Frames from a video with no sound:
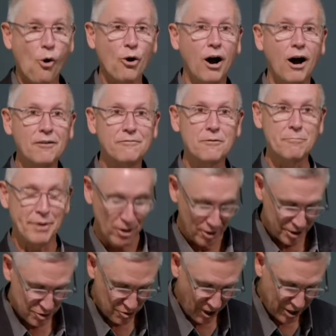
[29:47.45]
hunt for
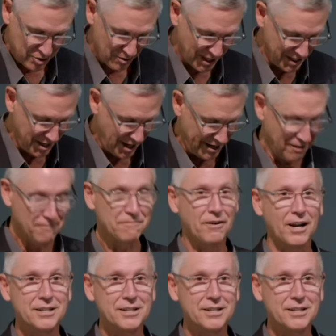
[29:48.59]
buried treasure at night and find